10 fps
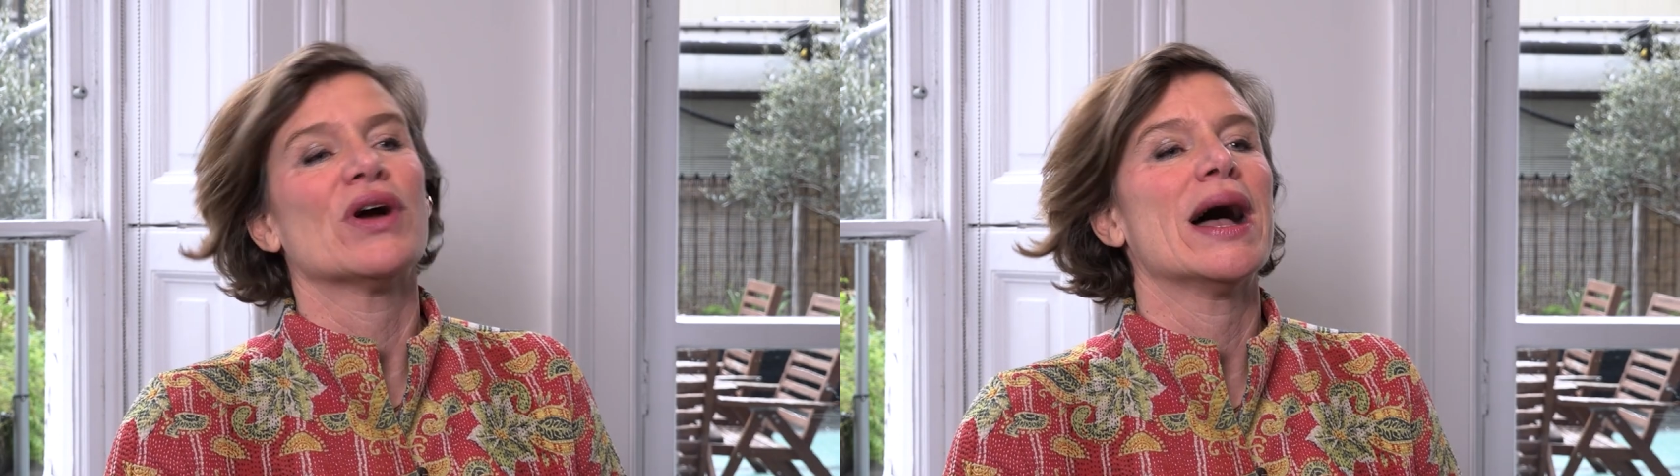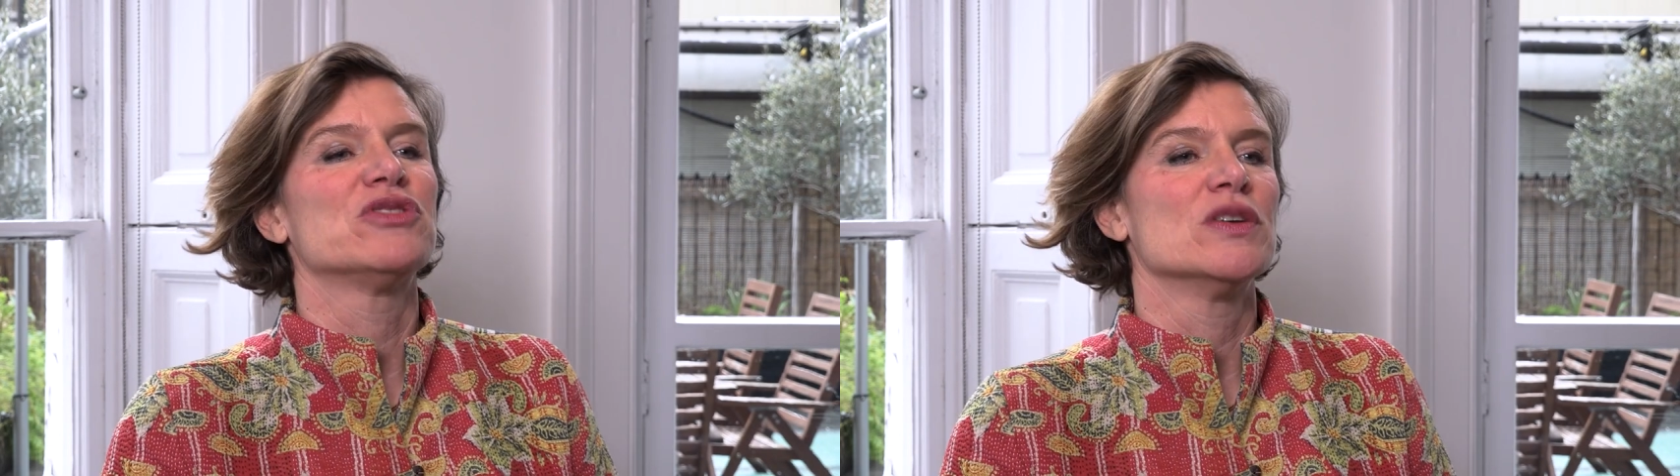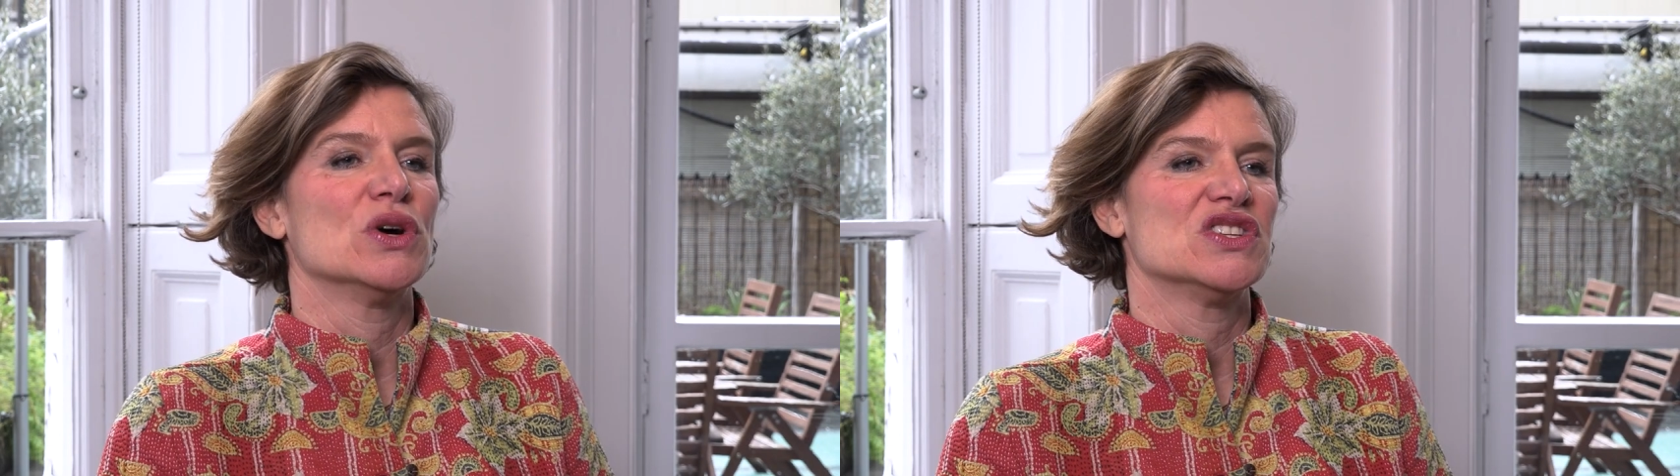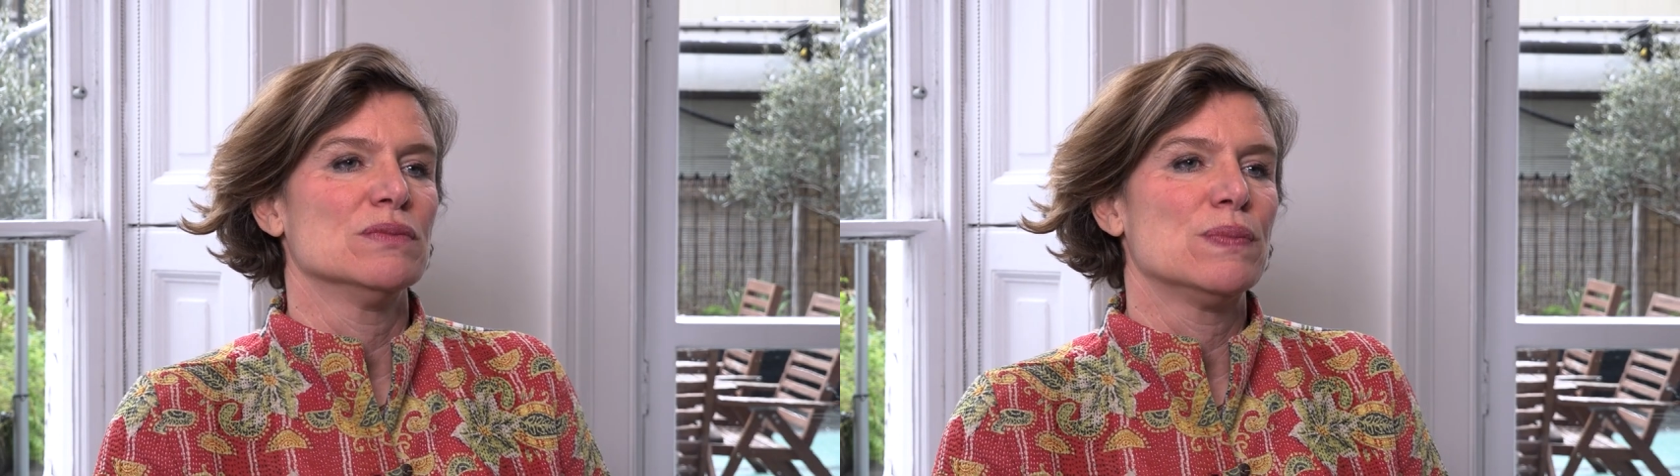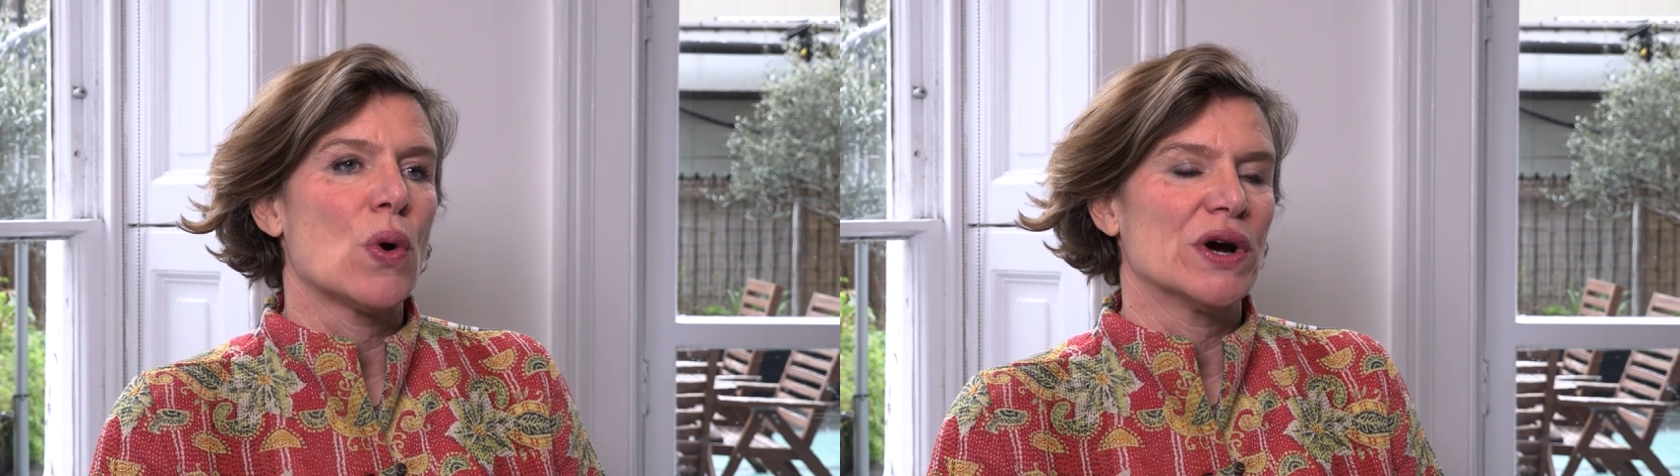perhaps the most
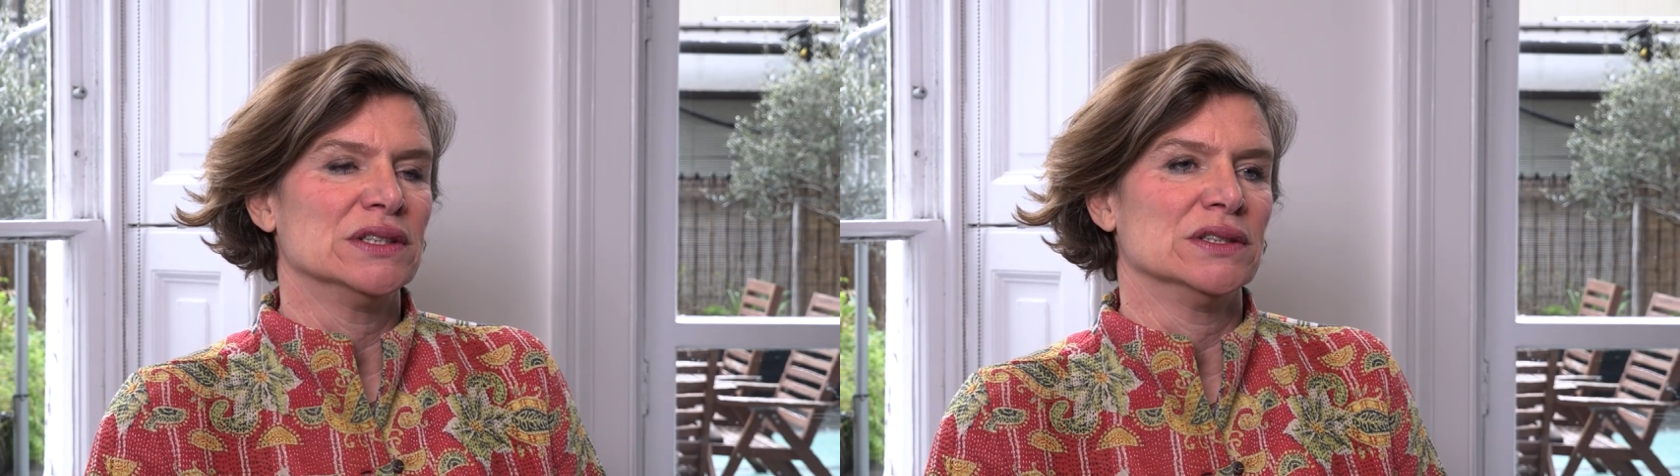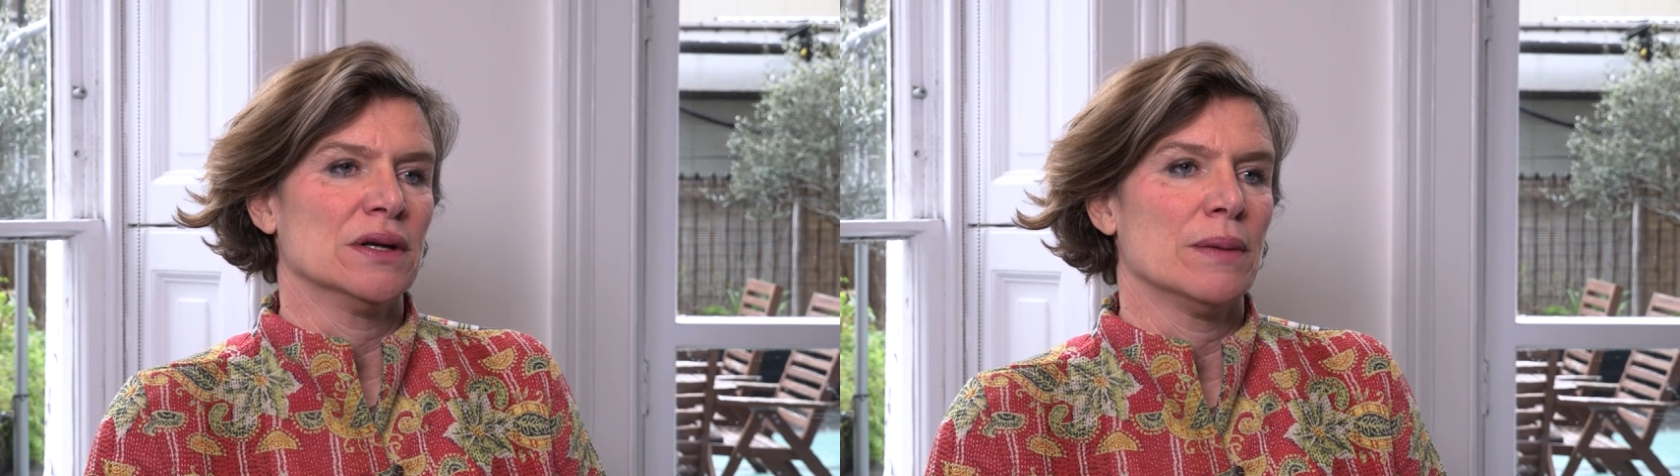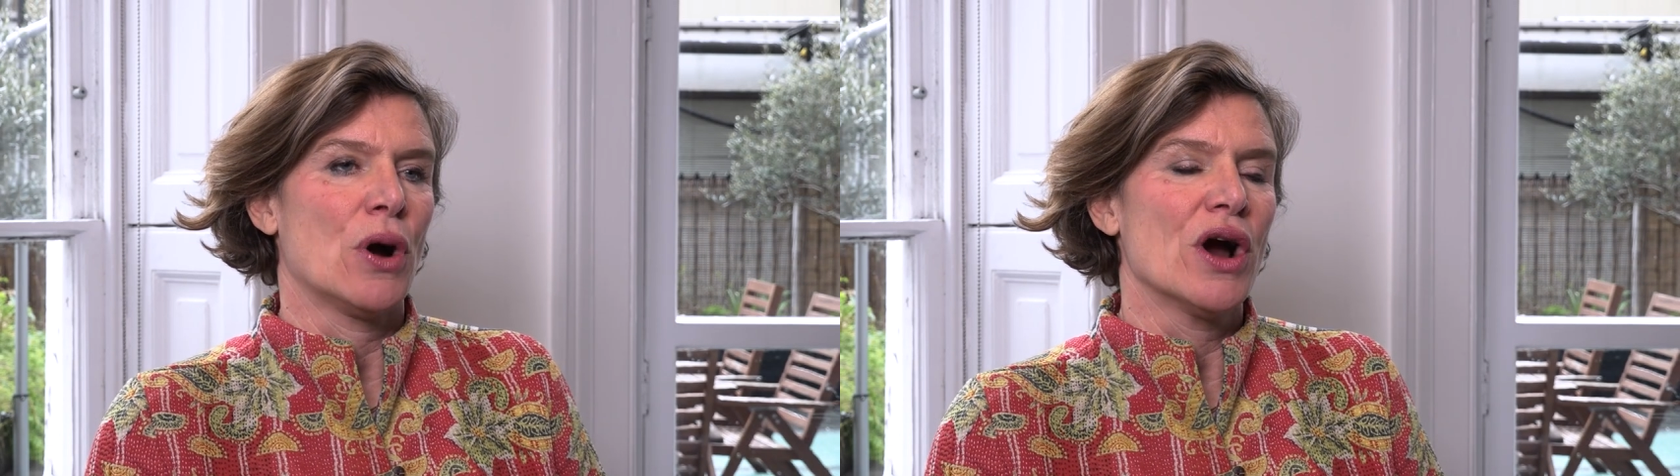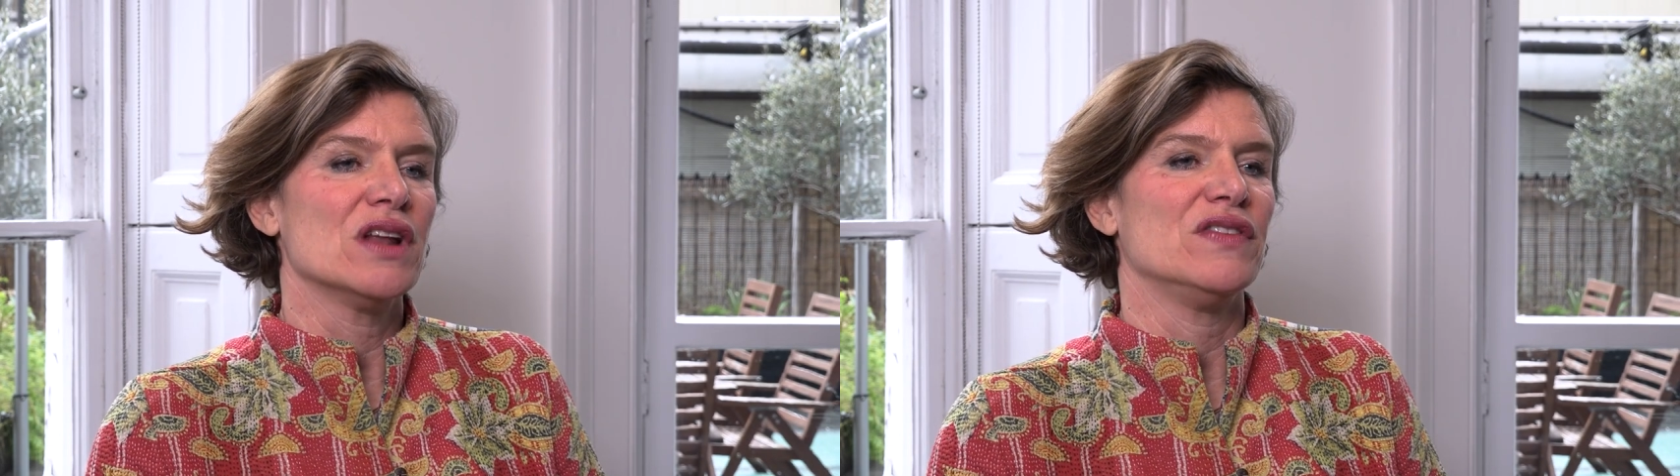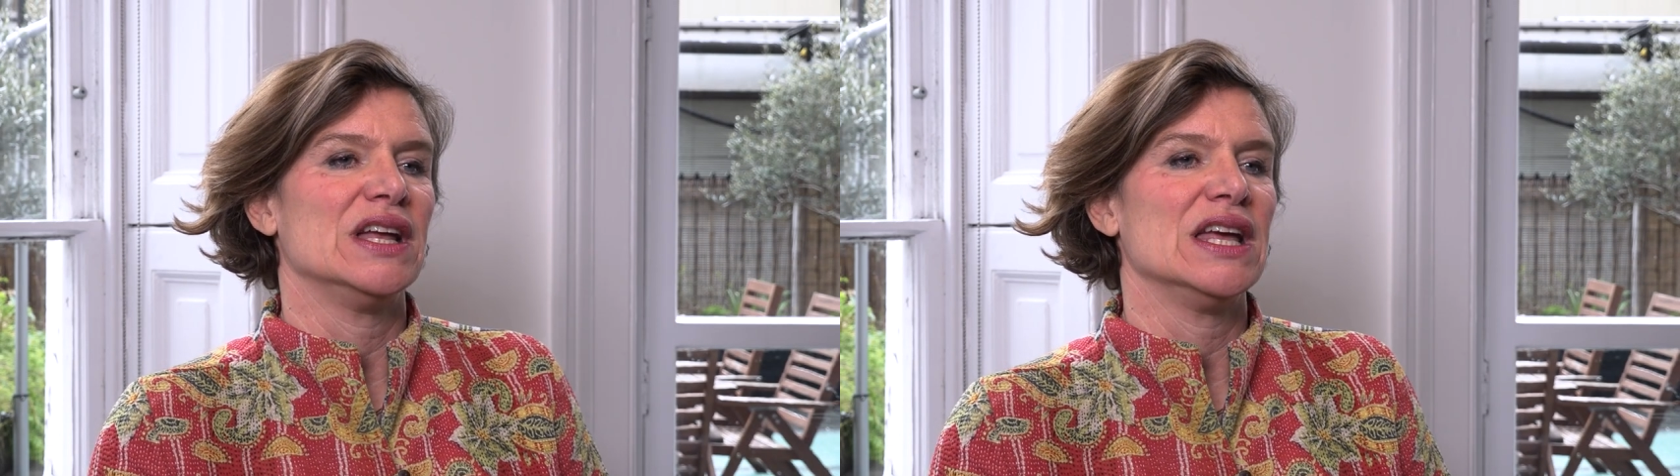important part
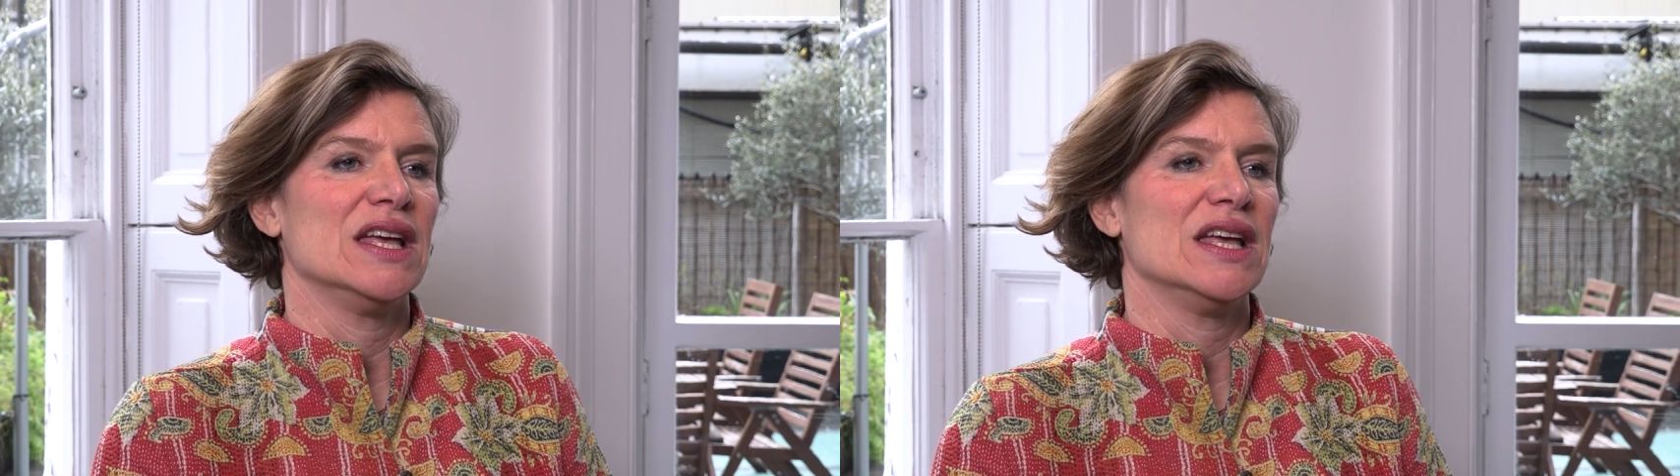of it,